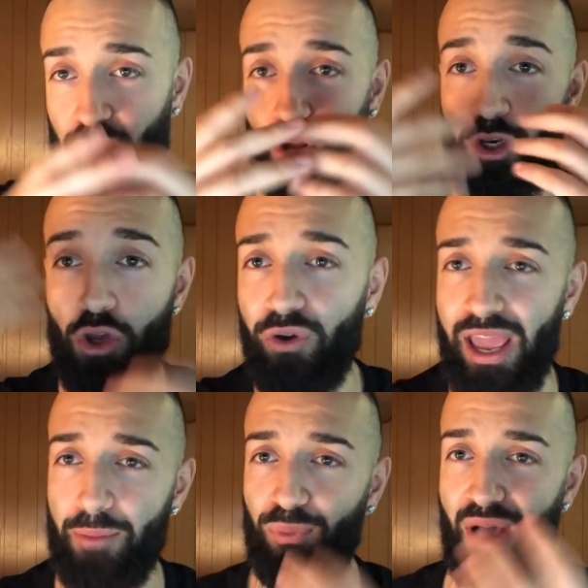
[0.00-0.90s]
the new
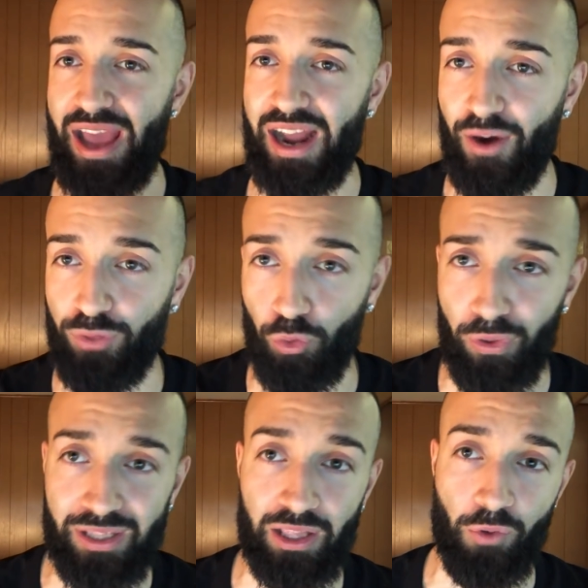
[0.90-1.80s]
game plan of the
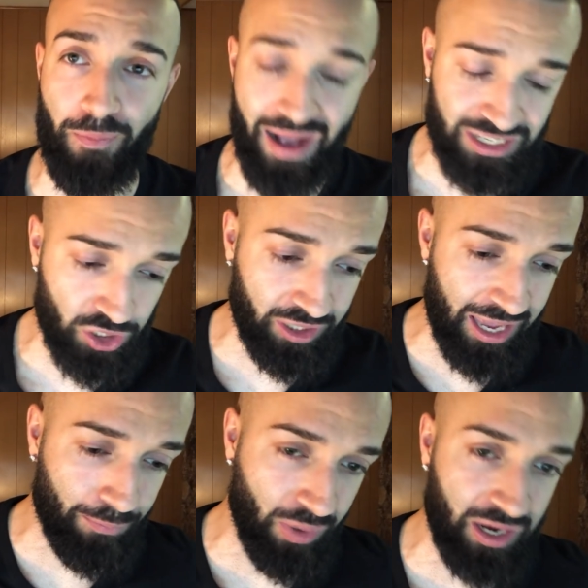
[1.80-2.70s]
week, the remastered
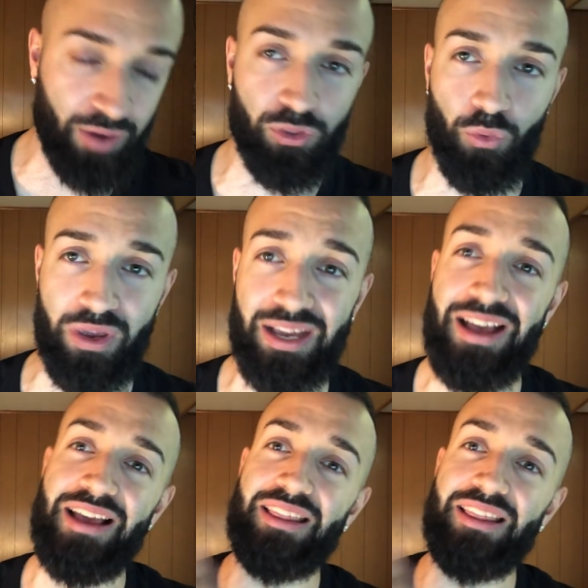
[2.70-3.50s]
game plan of the week,